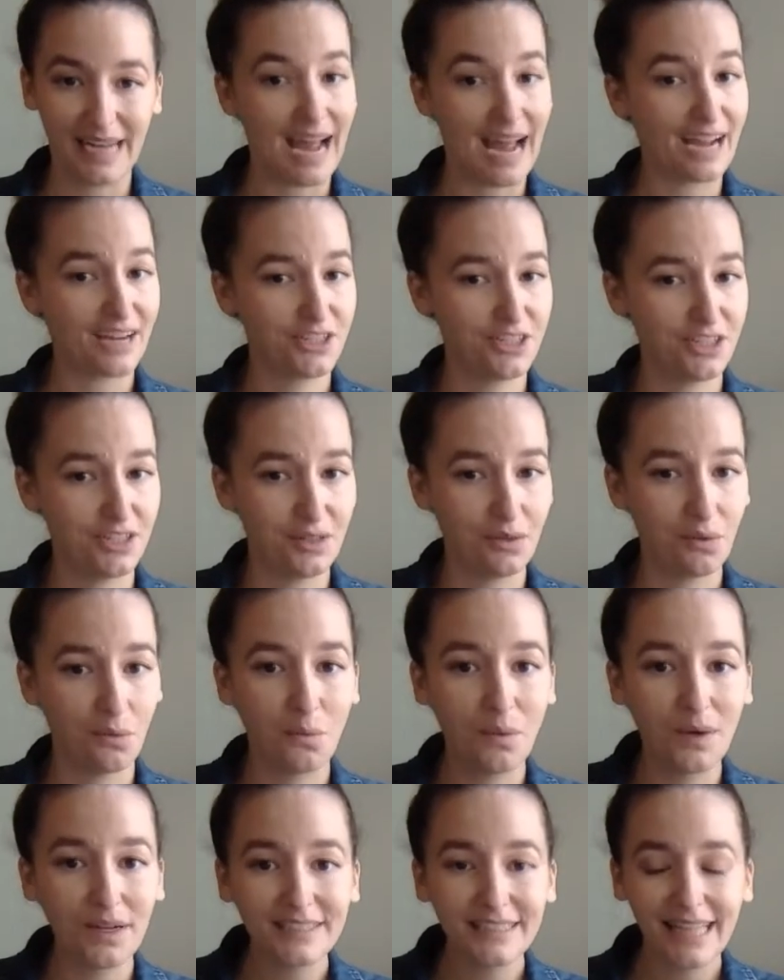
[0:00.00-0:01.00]
reaction.
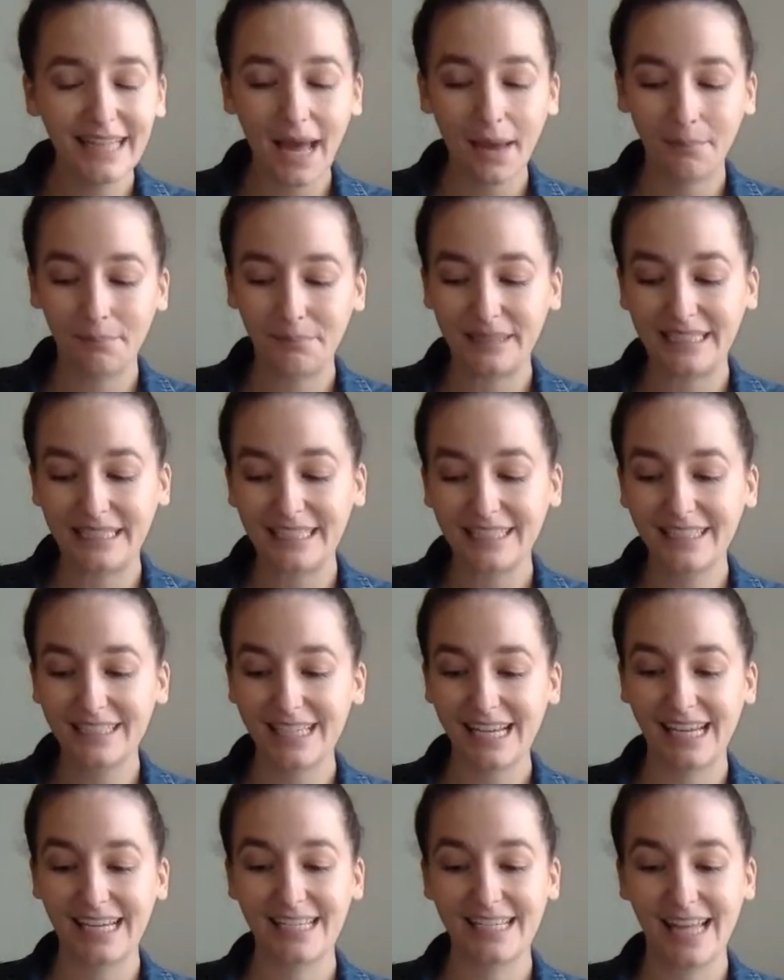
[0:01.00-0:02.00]
What that
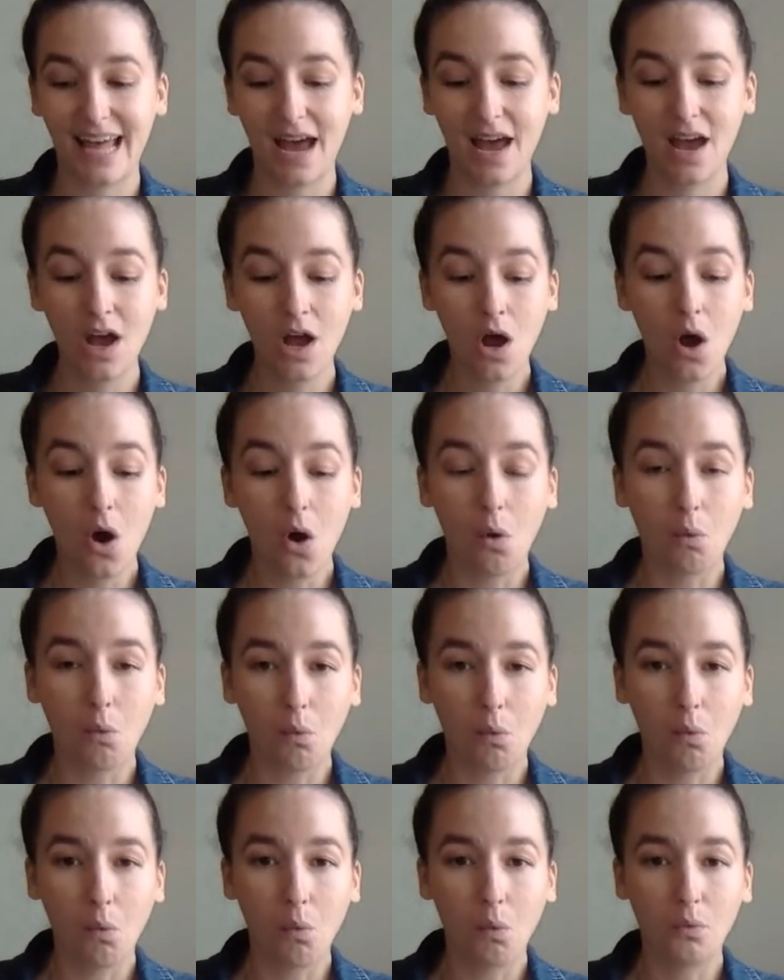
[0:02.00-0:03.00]
means is that
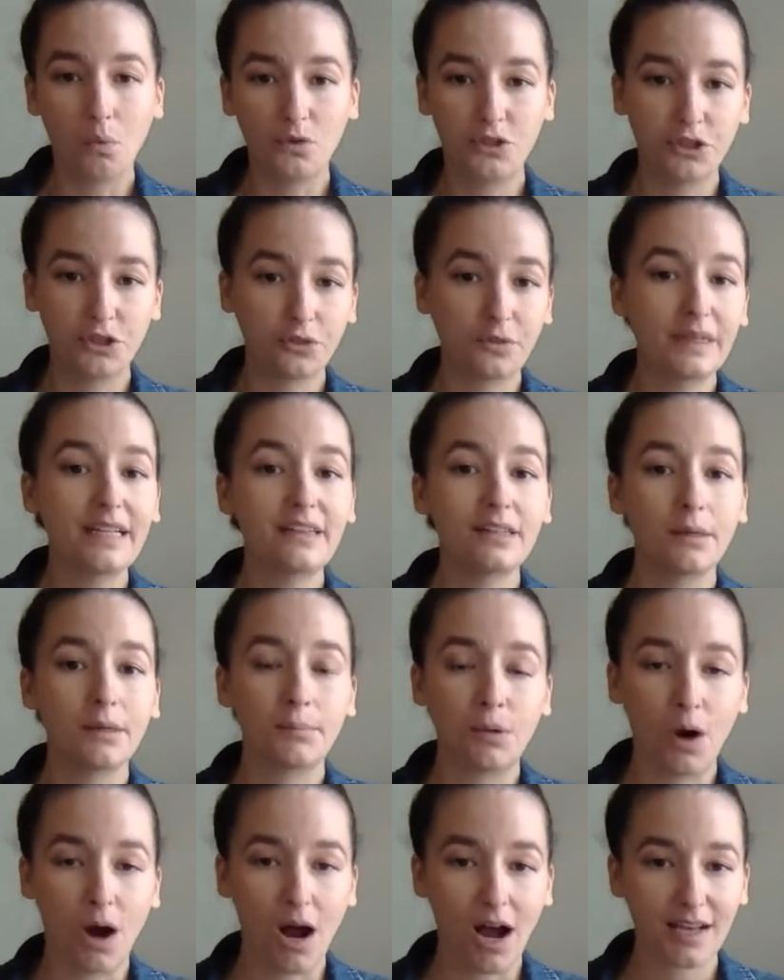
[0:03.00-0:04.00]
during the
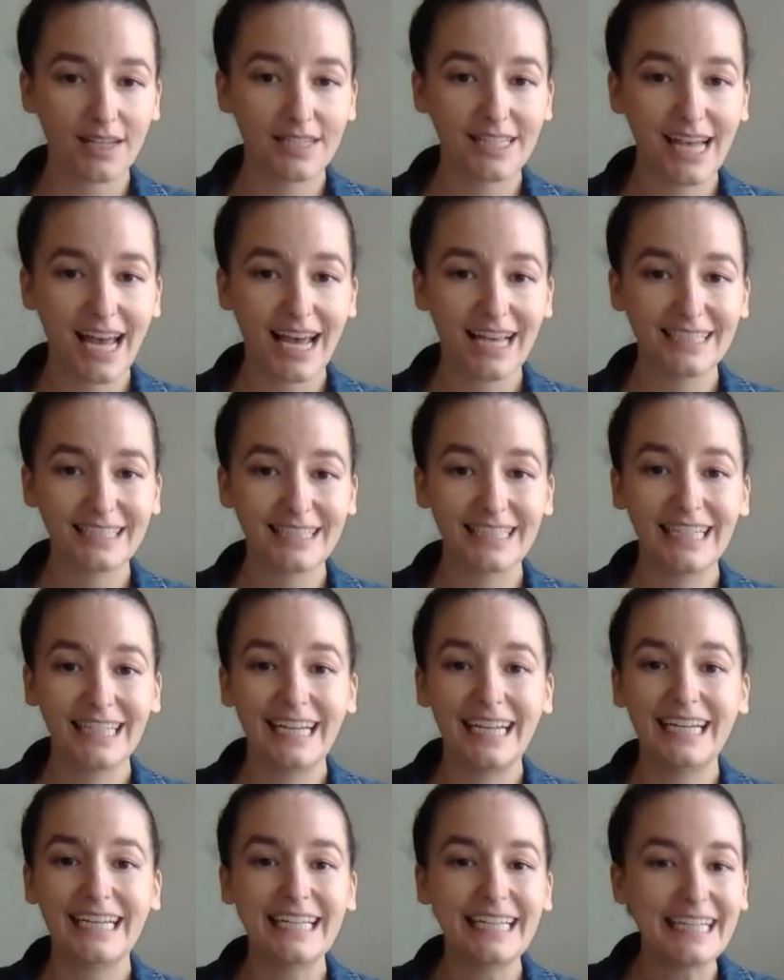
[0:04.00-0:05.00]
process,
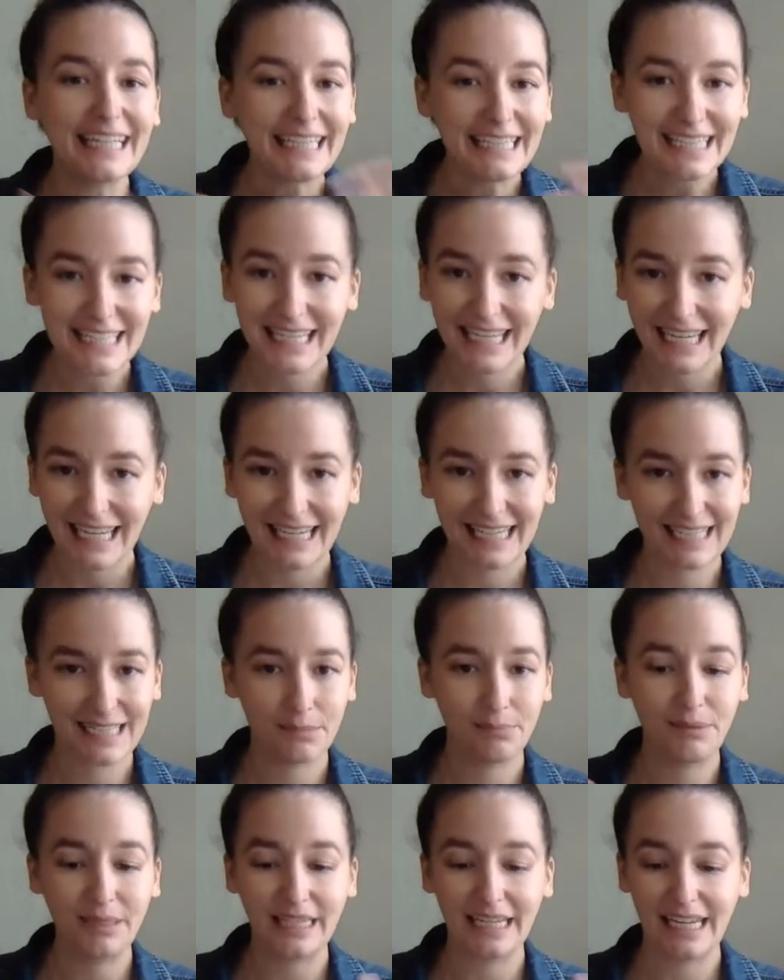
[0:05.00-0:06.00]
heat
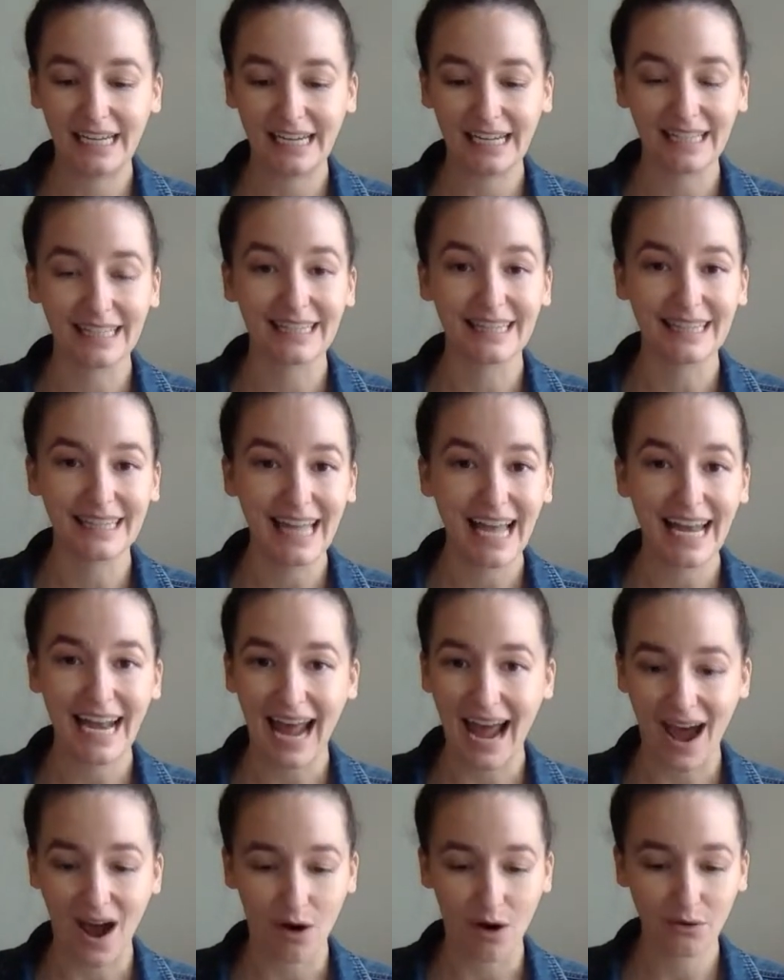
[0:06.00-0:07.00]
is being let
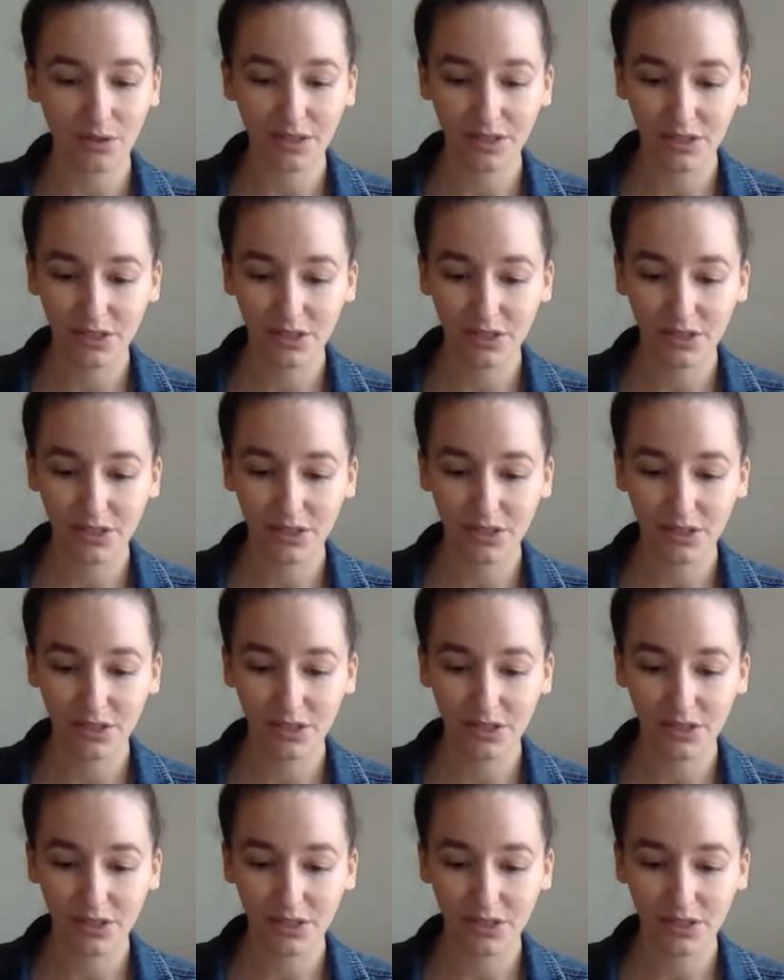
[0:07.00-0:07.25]
out.